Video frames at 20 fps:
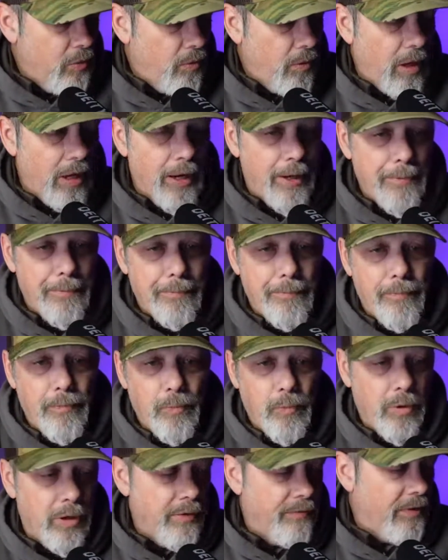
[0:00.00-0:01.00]

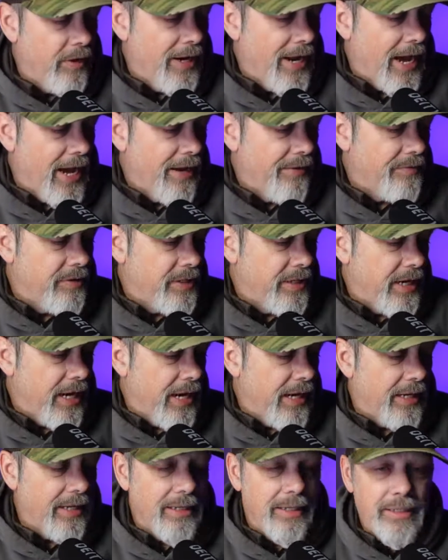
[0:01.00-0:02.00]
one of the knives that
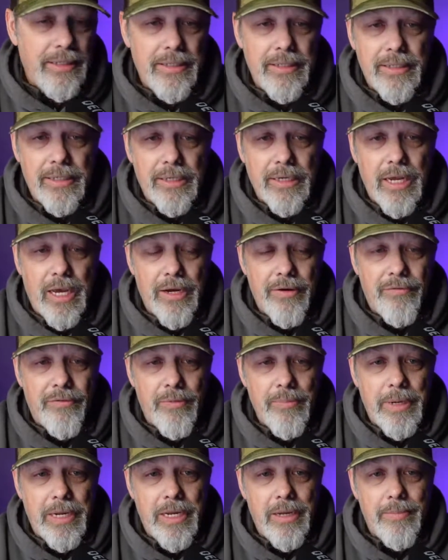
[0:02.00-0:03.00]
I got
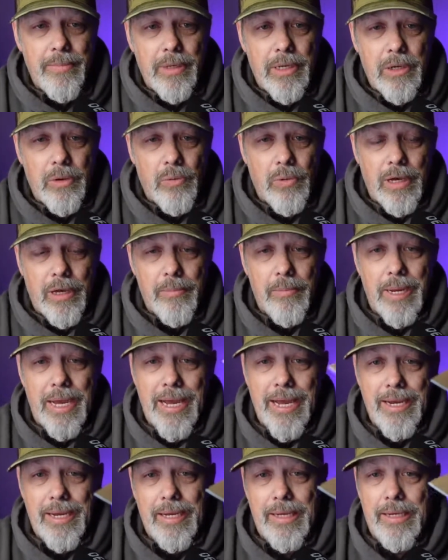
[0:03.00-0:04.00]
from him a while
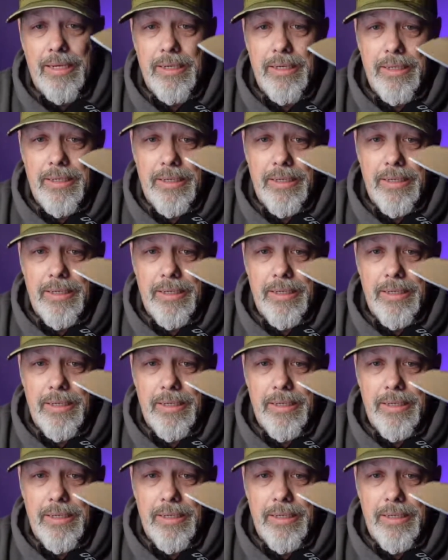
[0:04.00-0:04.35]
back.